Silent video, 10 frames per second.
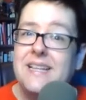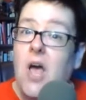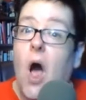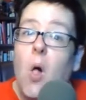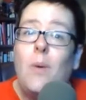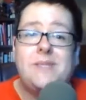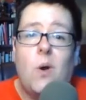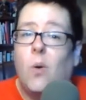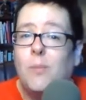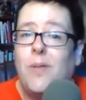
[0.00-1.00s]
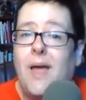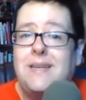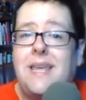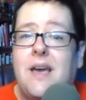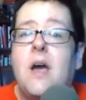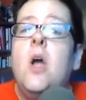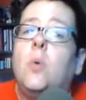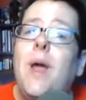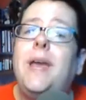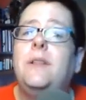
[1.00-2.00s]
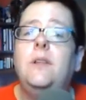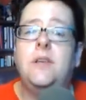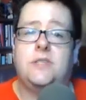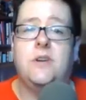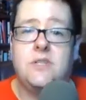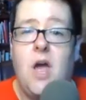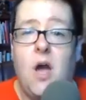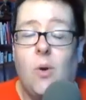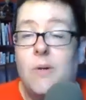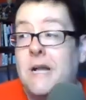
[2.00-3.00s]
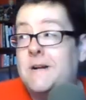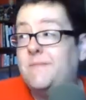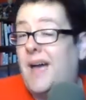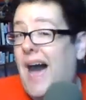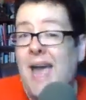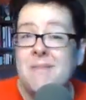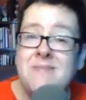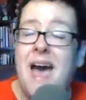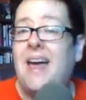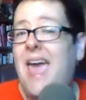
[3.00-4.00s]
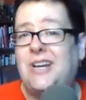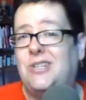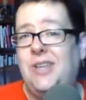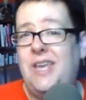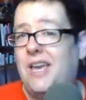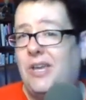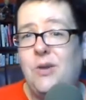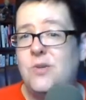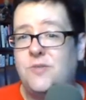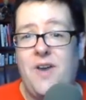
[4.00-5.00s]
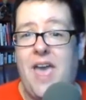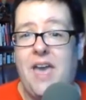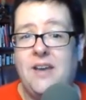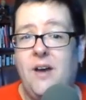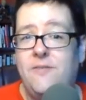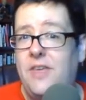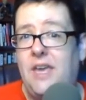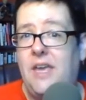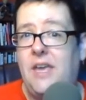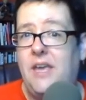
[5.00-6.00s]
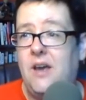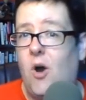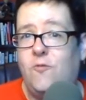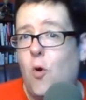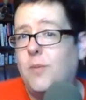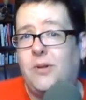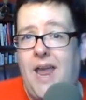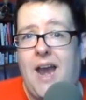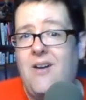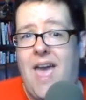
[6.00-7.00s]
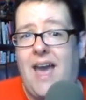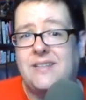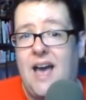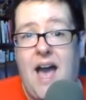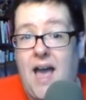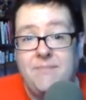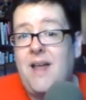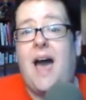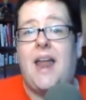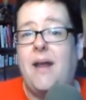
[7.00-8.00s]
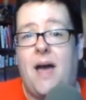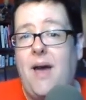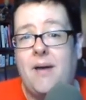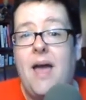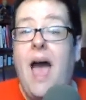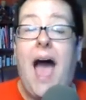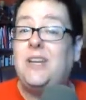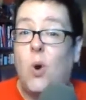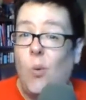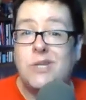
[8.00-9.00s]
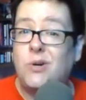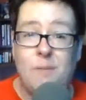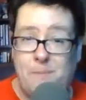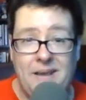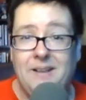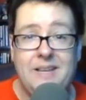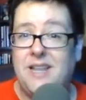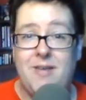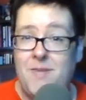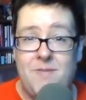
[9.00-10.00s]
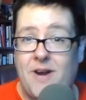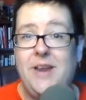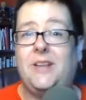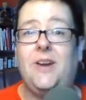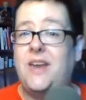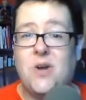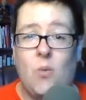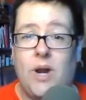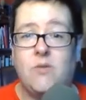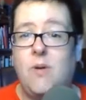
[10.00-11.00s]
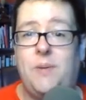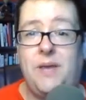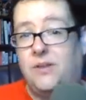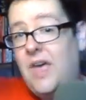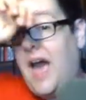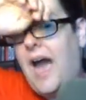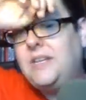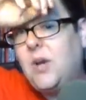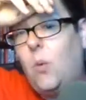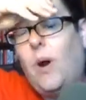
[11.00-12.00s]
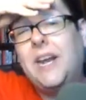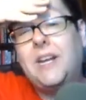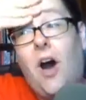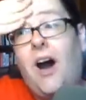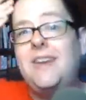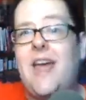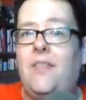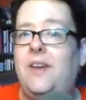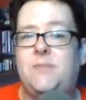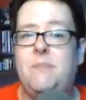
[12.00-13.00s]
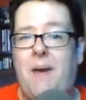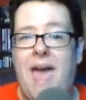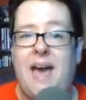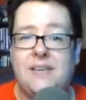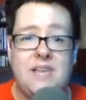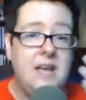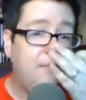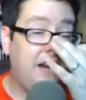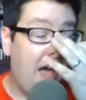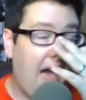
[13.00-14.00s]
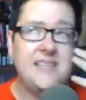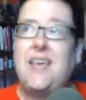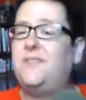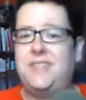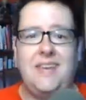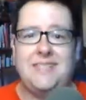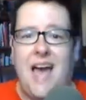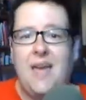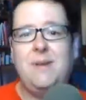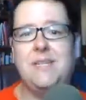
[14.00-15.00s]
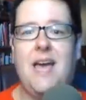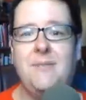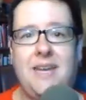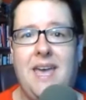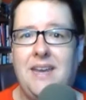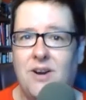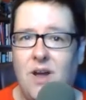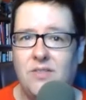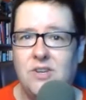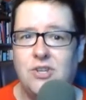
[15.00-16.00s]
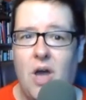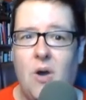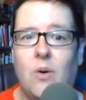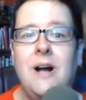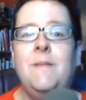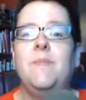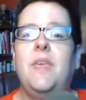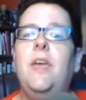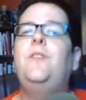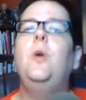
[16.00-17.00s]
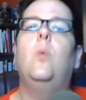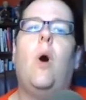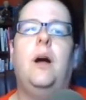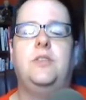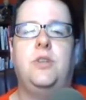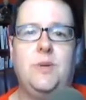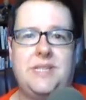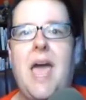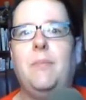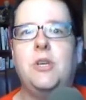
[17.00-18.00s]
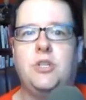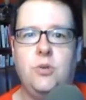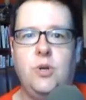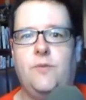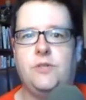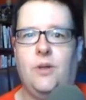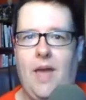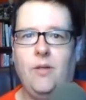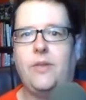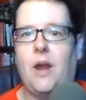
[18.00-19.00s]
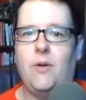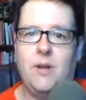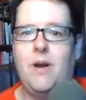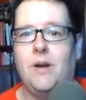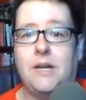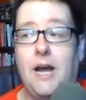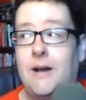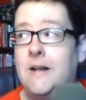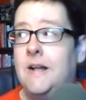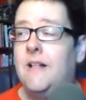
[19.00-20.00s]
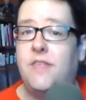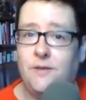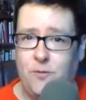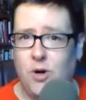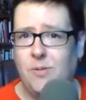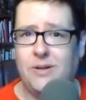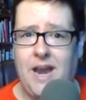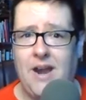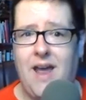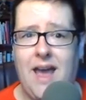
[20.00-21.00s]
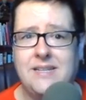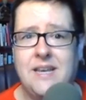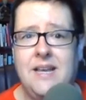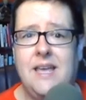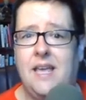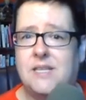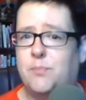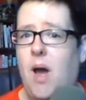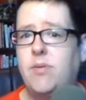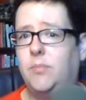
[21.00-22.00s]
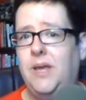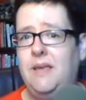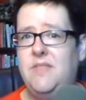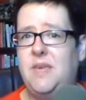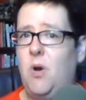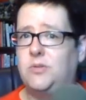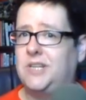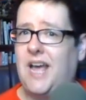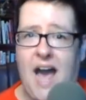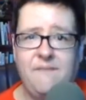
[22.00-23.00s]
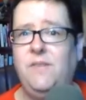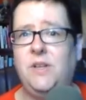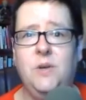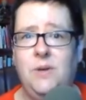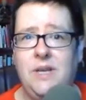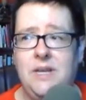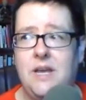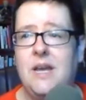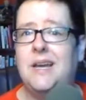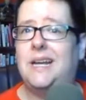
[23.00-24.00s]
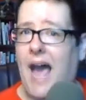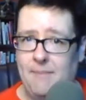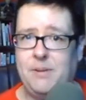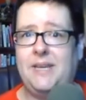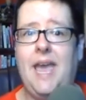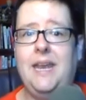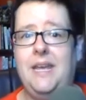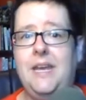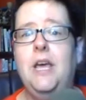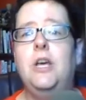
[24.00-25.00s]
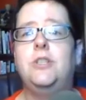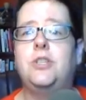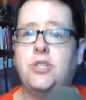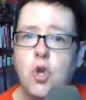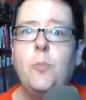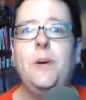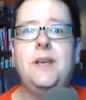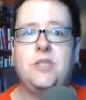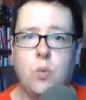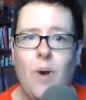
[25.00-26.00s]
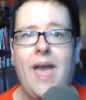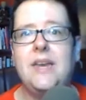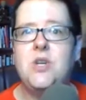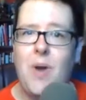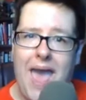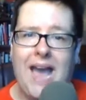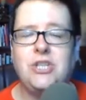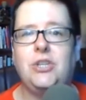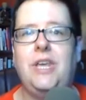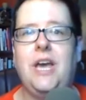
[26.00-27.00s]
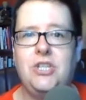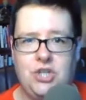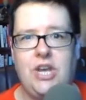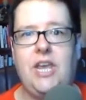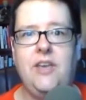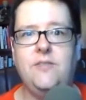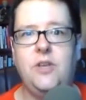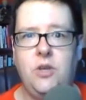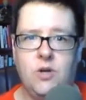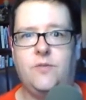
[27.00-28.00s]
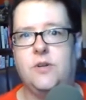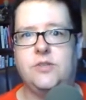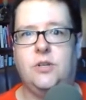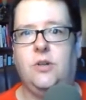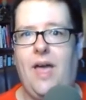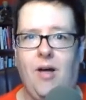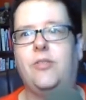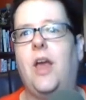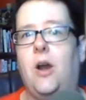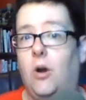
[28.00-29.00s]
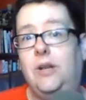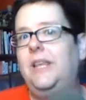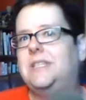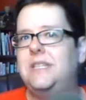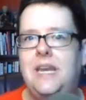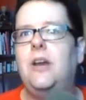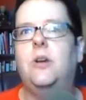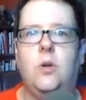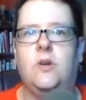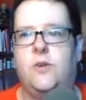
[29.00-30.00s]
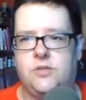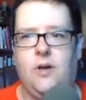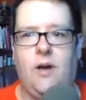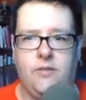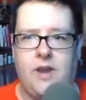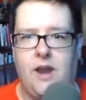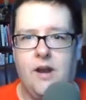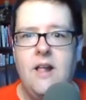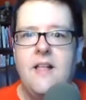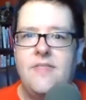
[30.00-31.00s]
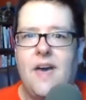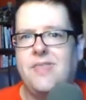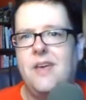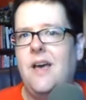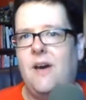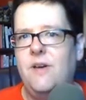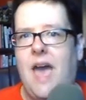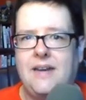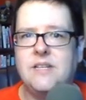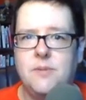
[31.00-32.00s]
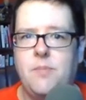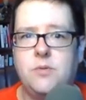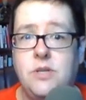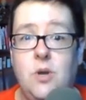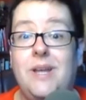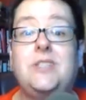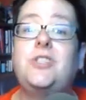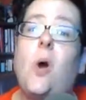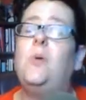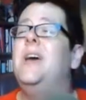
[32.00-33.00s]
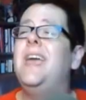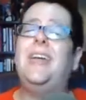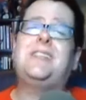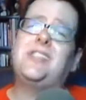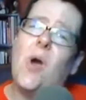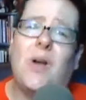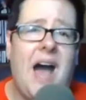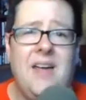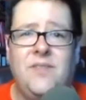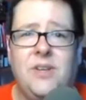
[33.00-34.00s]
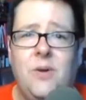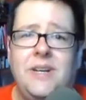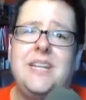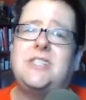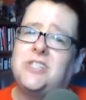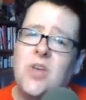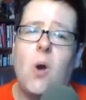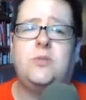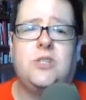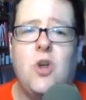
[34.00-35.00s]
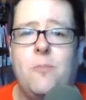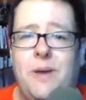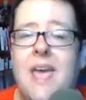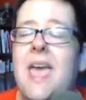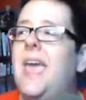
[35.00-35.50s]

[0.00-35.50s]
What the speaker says: It's always a horrible idea. Regular listeners know I'm not actually a huge fan of the Affordable Care Act. I'm not. I don't want to repeal it. So let me be very clear. I don't want it repealed. I don't want it gone now that it's been passed. But as I've said time and time again here on this show, if you want to establish universal health care in America, the Affordable Care Act is probably the most convoluted, complicated, stupidest way to actually achieve universal health care, or at least near universal health care that the act is supposed to do. It's so convoluted. It's so stupid.